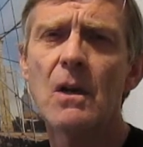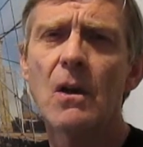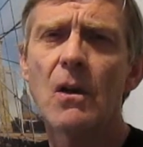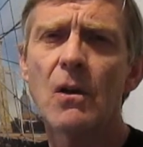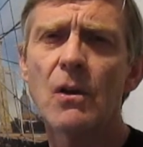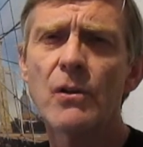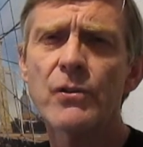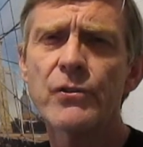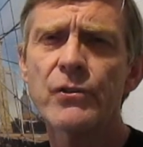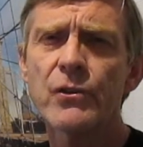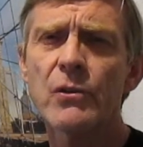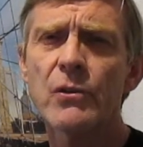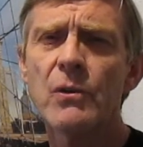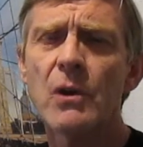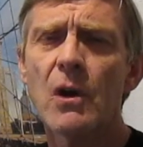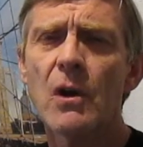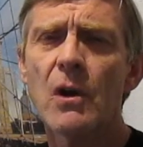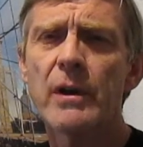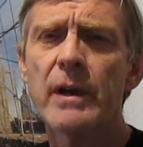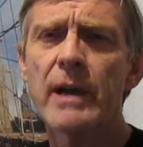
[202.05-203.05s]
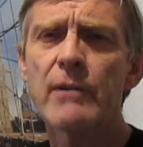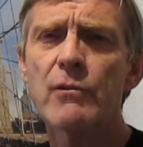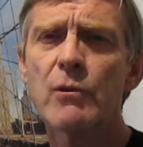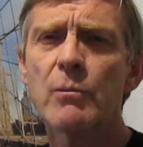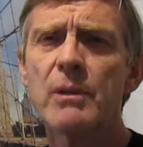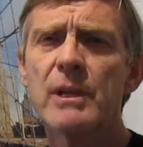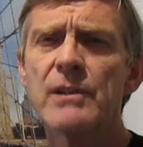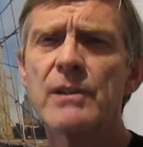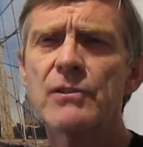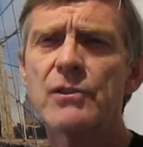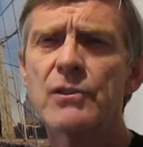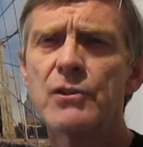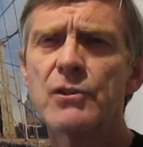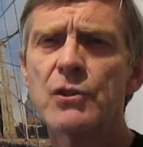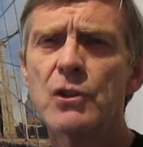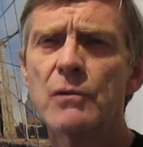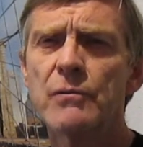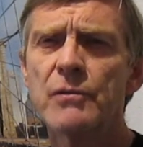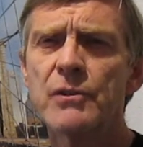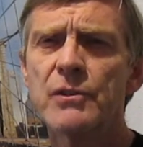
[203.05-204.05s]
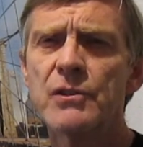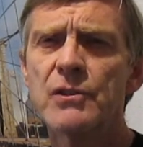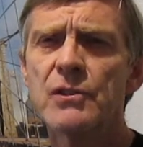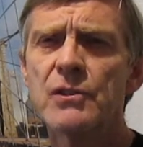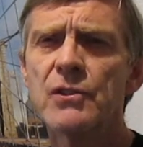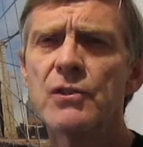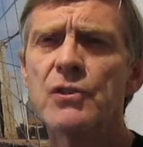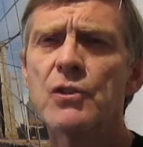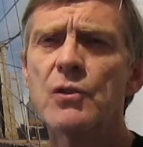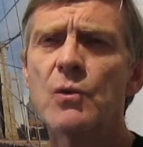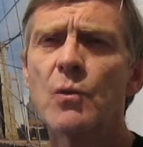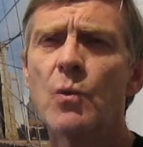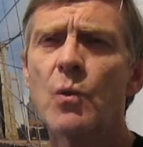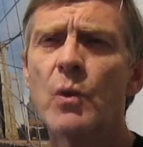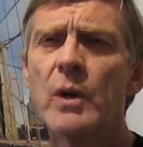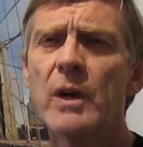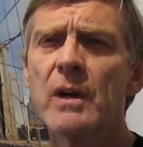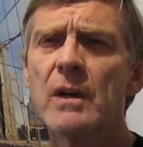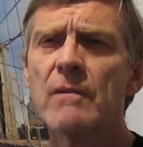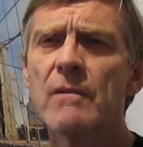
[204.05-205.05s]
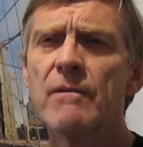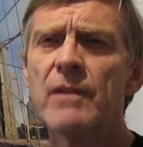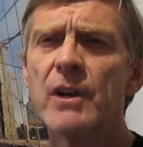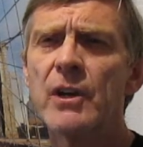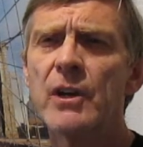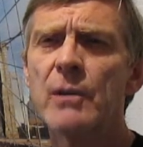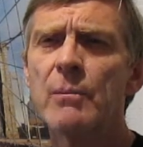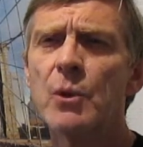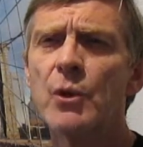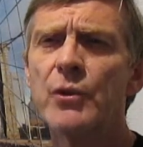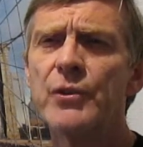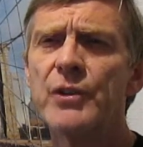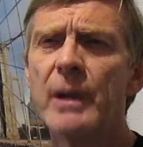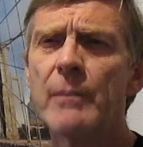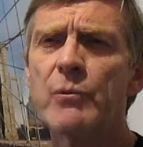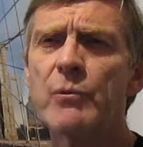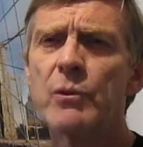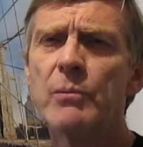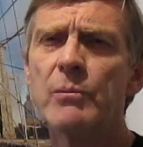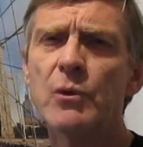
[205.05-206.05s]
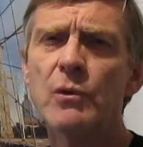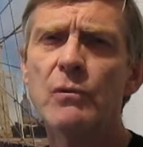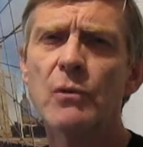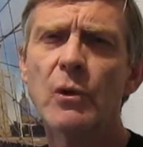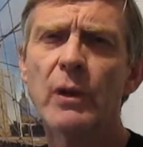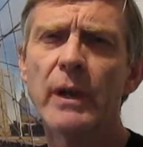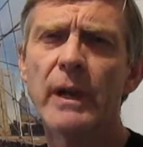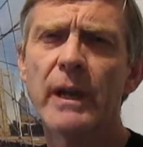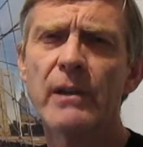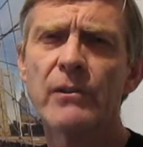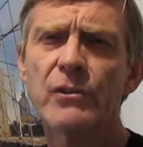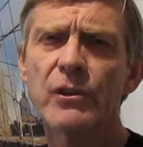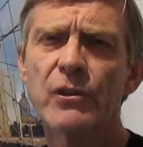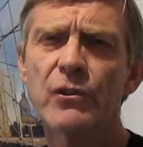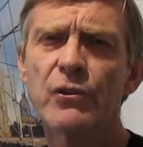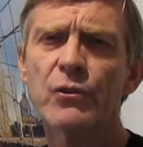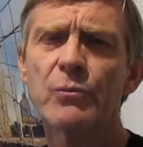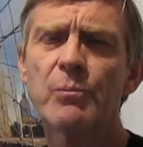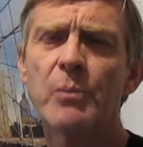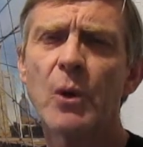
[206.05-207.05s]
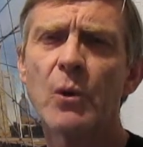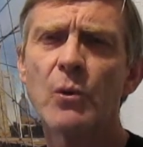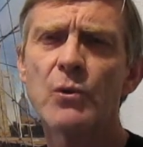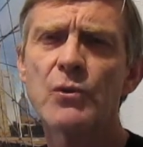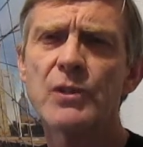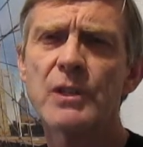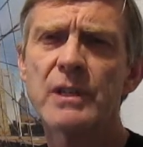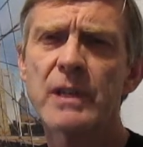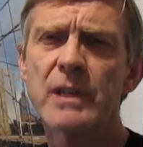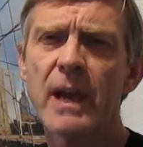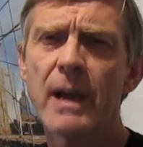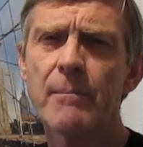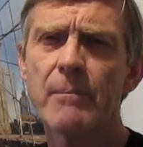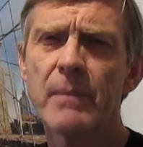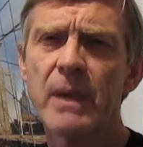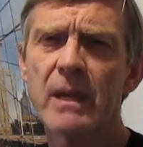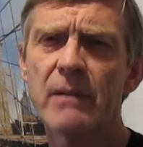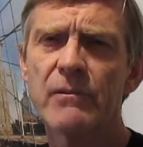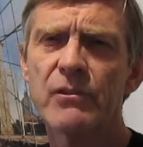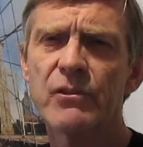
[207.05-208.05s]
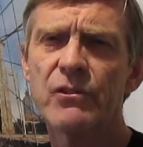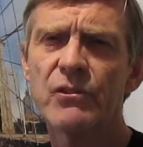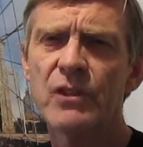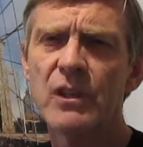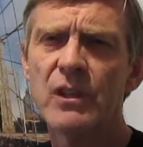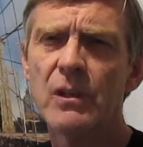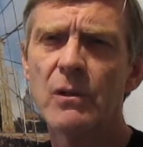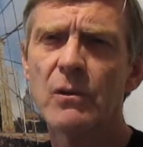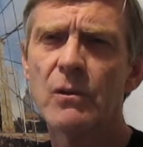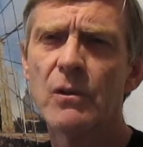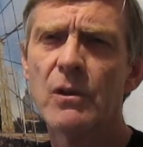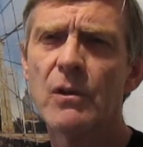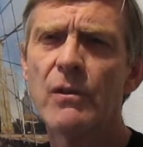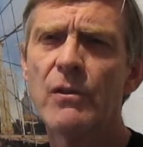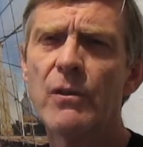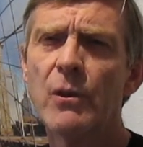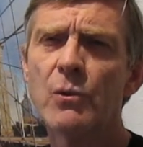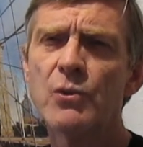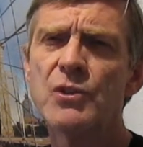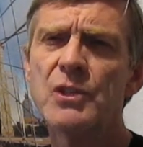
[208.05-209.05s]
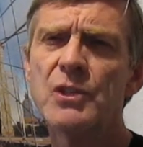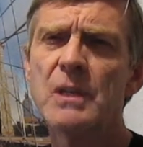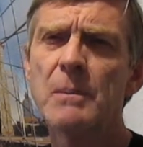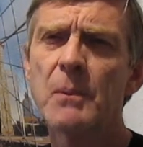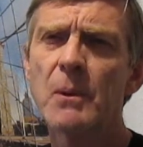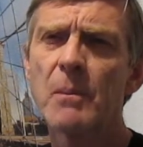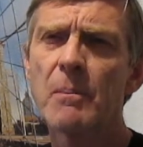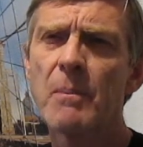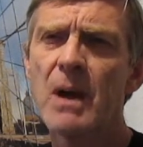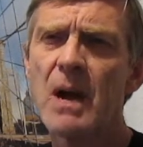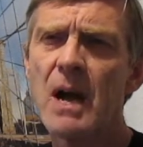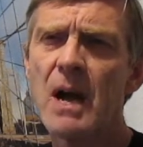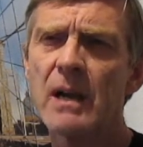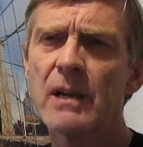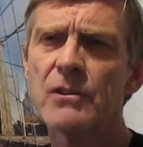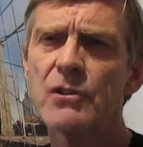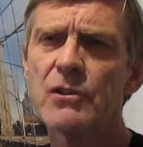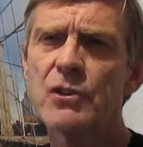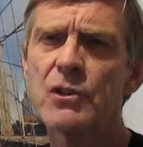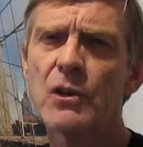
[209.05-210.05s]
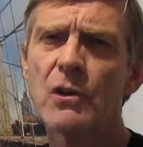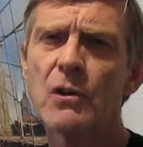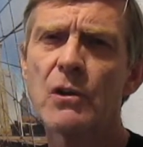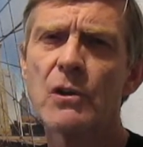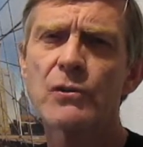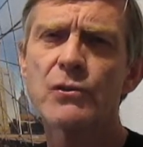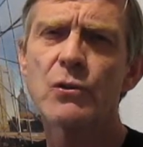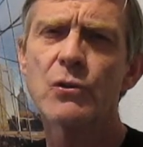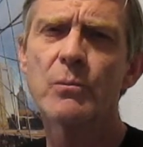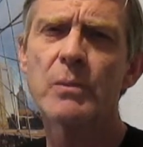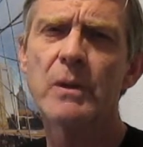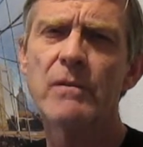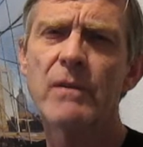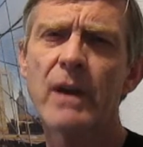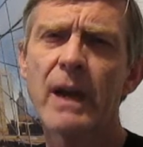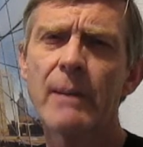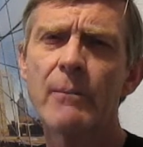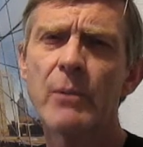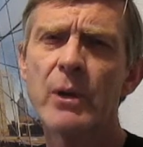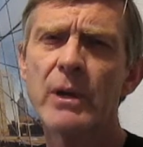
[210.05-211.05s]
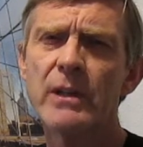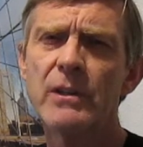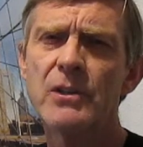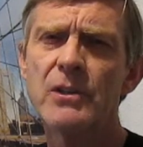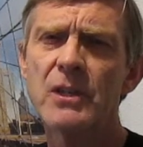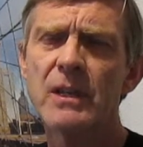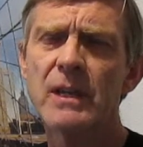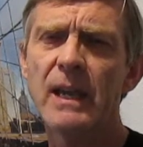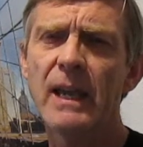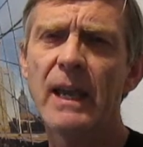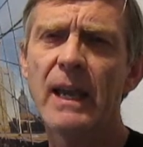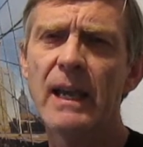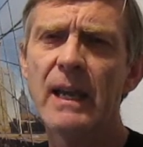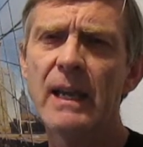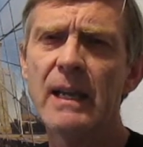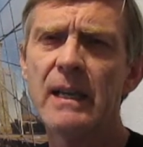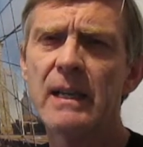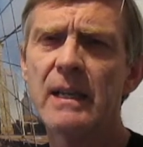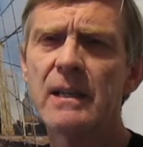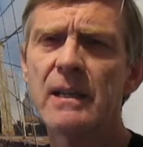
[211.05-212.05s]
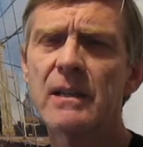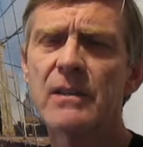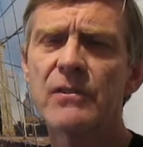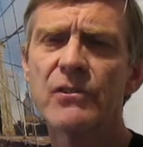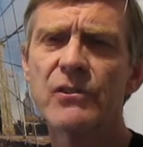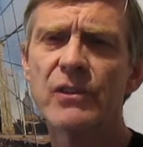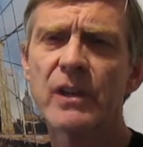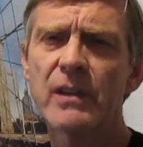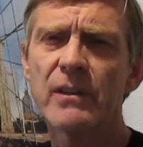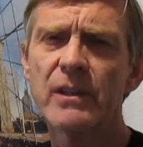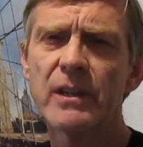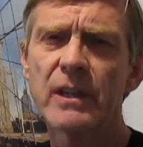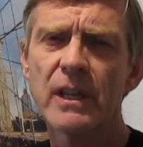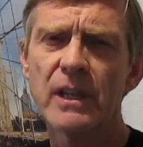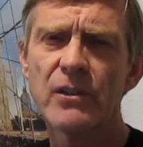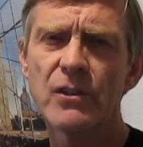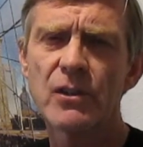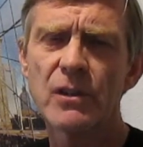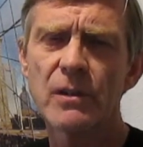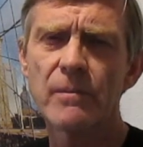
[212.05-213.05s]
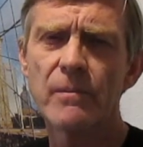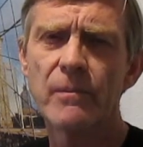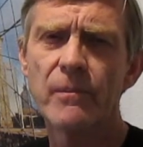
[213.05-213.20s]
Also, on hydroblasted surfaces where variable depth removal has exposed the top mat of steel, those deeper pockets should also be vibrated to aid in consolidation.